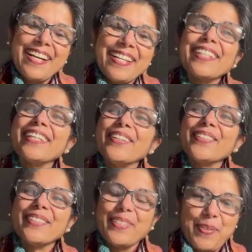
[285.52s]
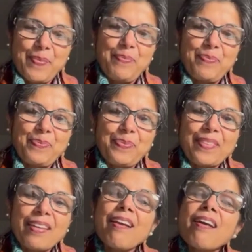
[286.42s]
Here goes.
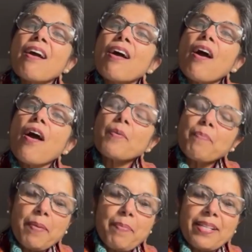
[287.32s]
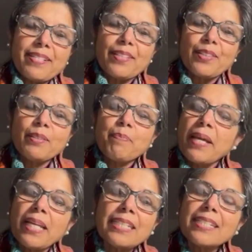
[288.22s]
On my bicycle,
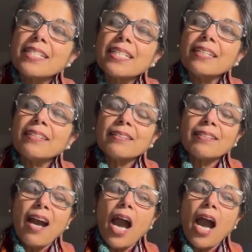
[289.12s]
barely a teen,